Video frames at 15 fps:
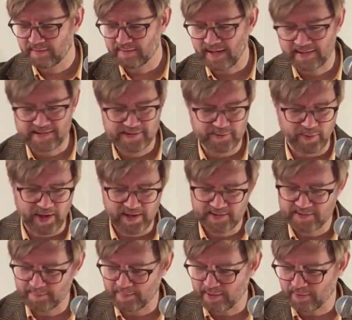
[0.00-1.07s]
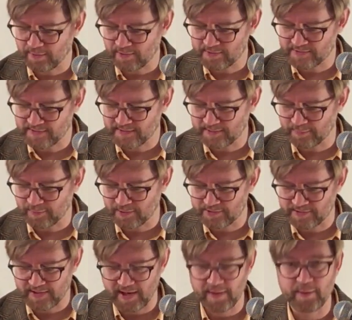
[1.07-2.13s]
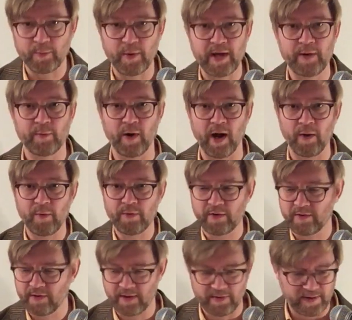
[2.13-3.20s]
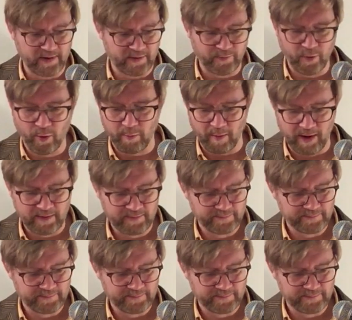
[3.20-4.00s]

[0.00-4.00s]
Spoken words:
That's strange because it was the other way around in the aroma.